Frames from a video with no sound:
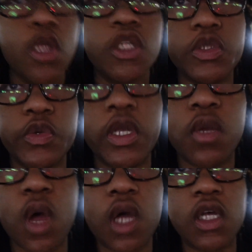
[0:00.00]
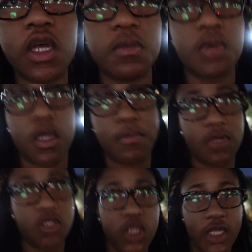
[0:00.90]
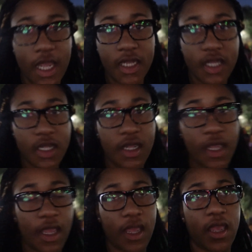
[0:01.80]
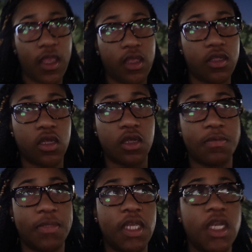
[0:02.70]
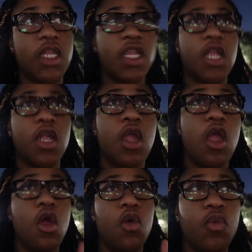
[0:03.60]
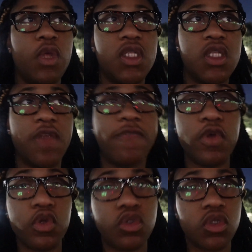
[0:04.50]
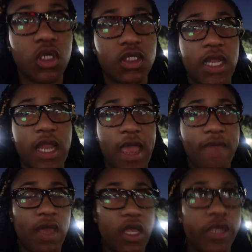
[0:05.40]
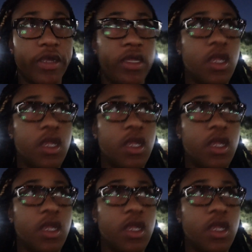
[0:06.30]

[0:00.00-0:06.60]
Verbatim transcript: Twin to walk up. Ja'Kayla and um, Kennedy went to the food trucks that they have out here.